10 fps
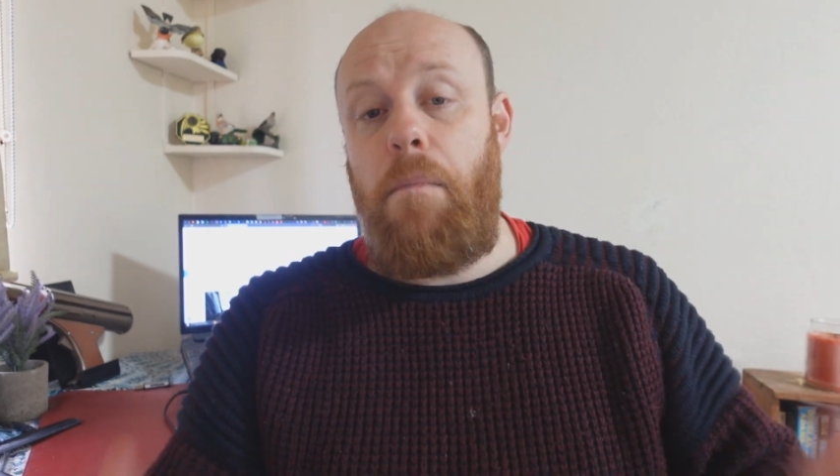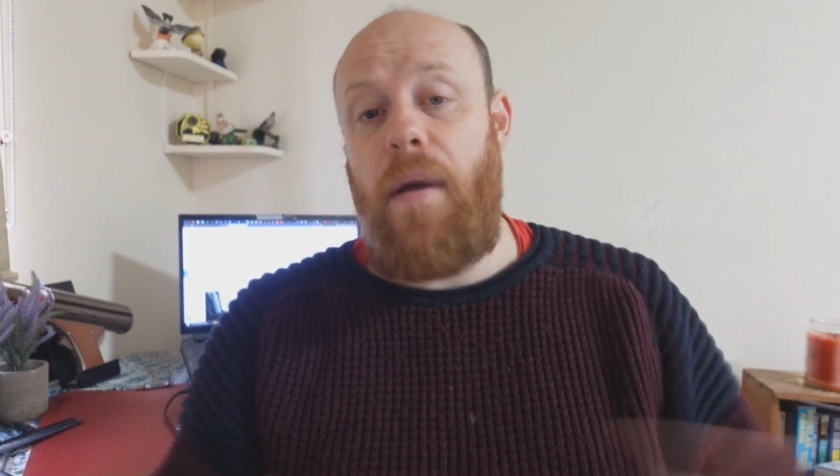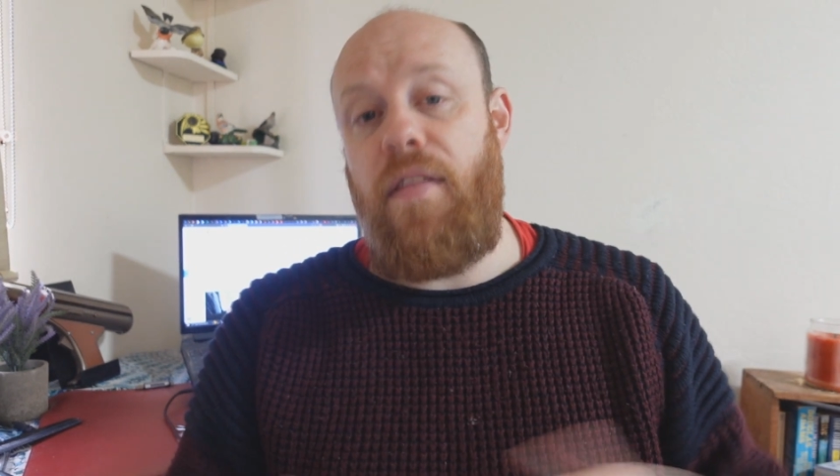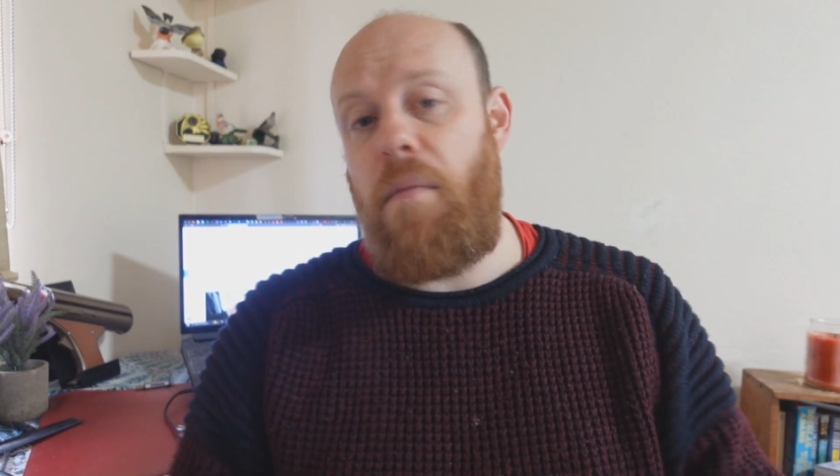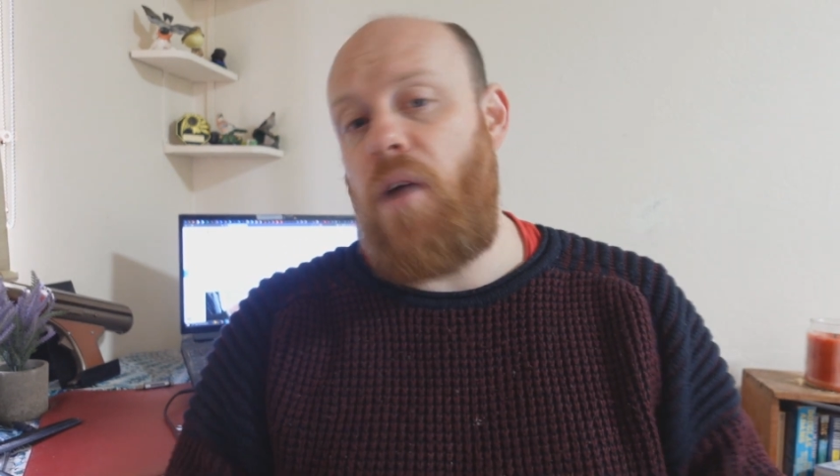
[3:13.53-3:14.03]

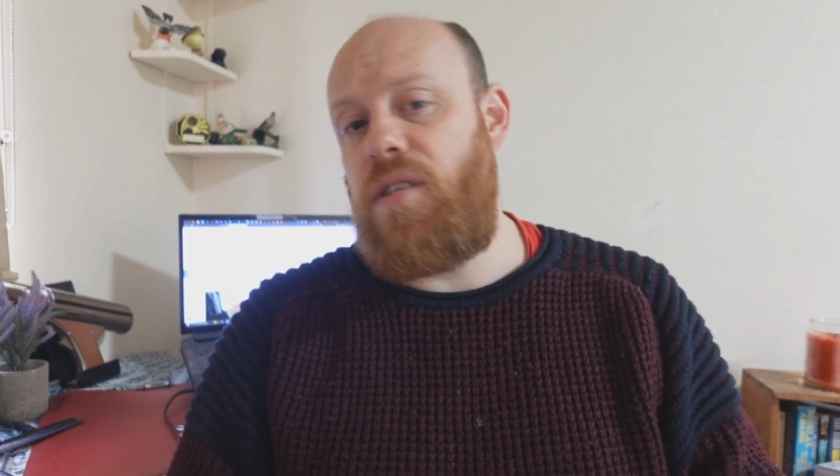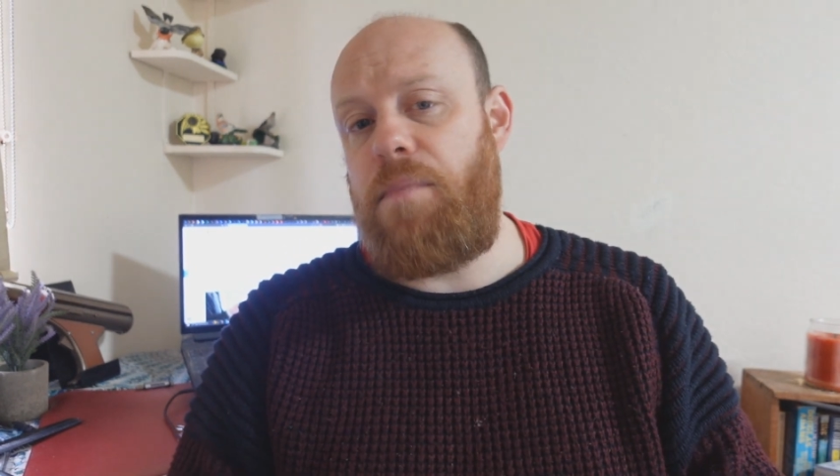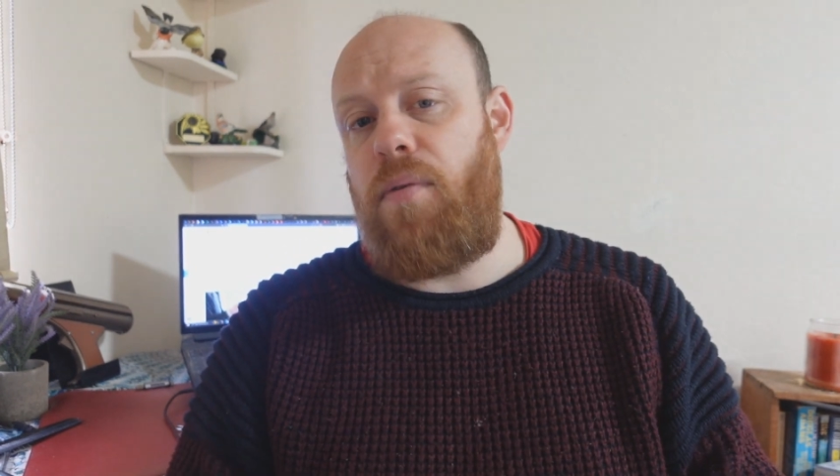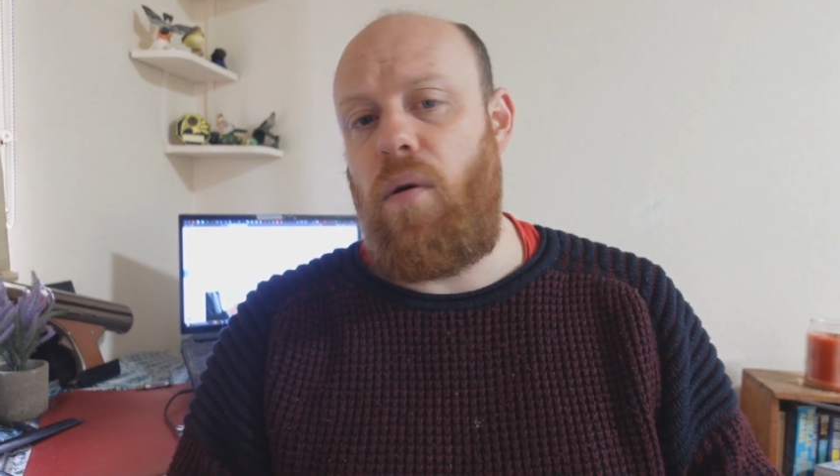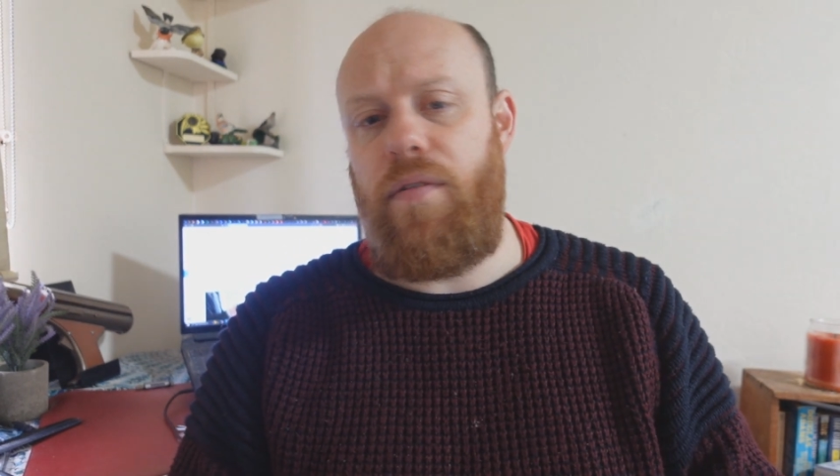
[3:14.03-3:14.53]
But the most
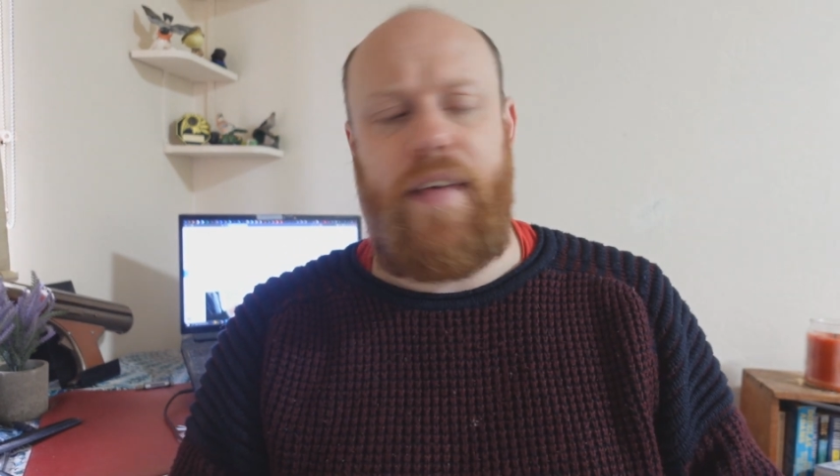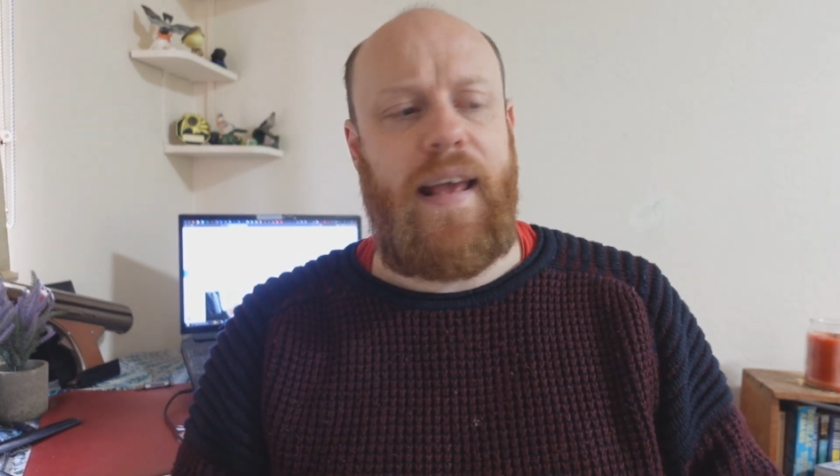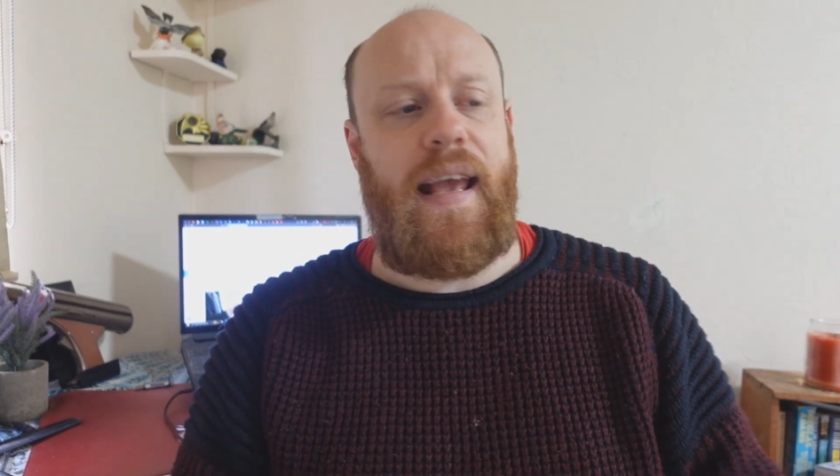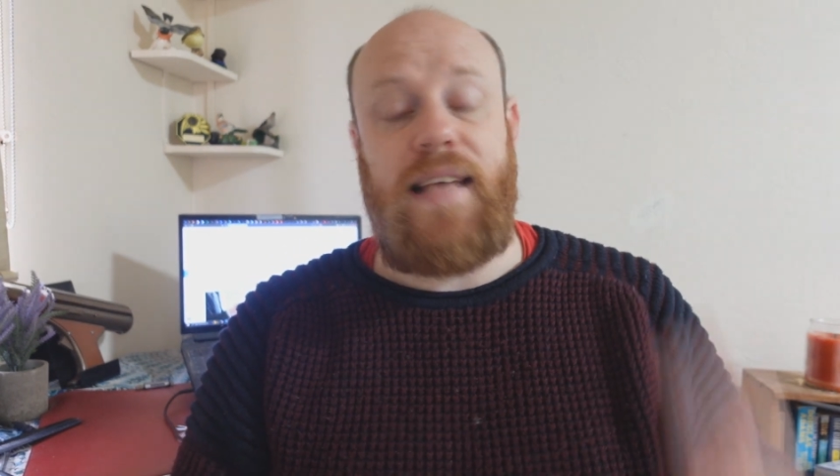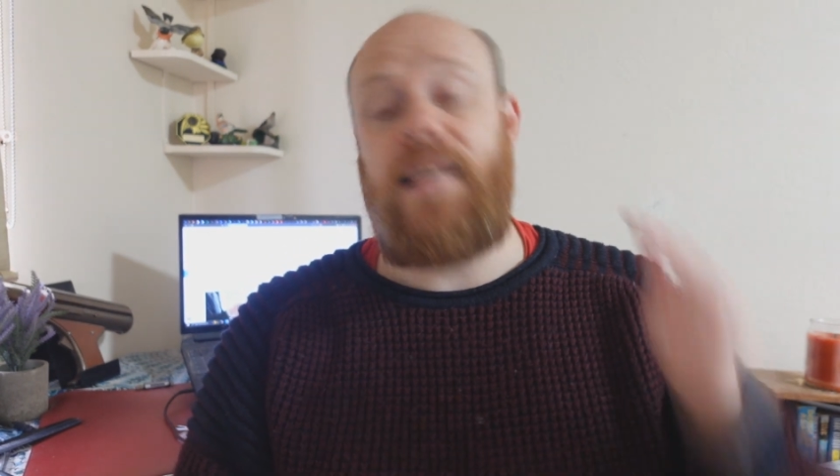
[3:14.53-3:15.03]
important
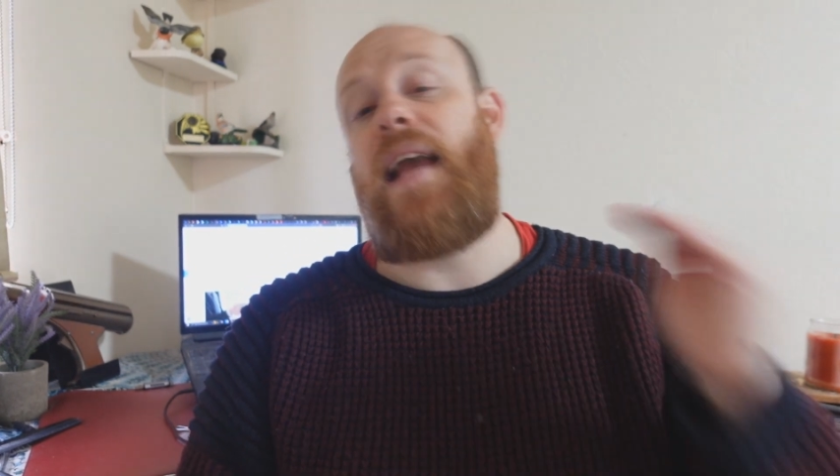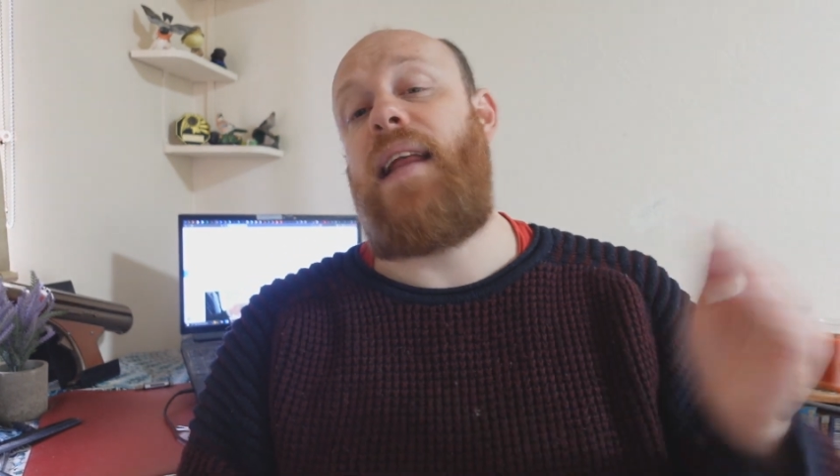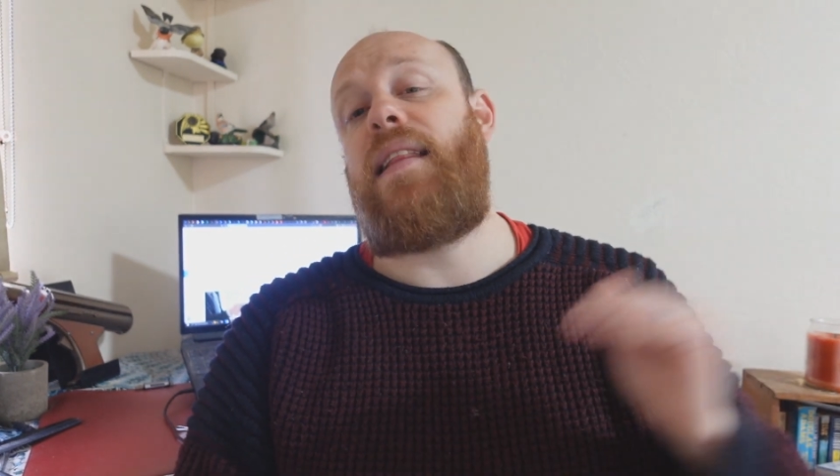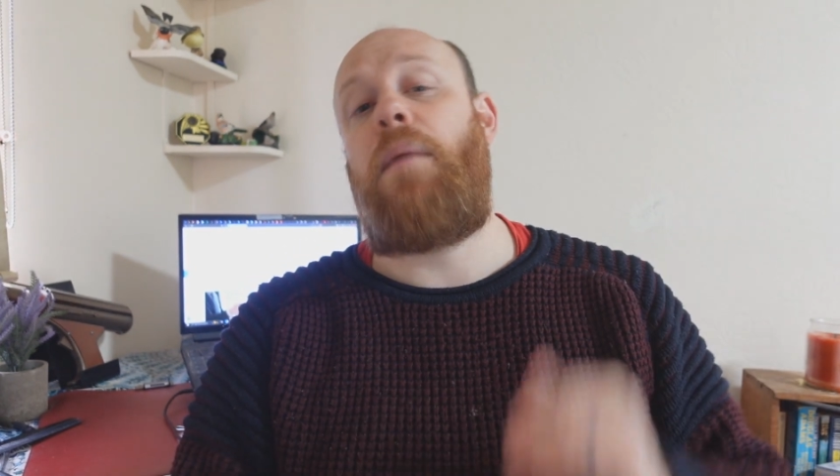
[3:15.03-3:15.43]
thing is getting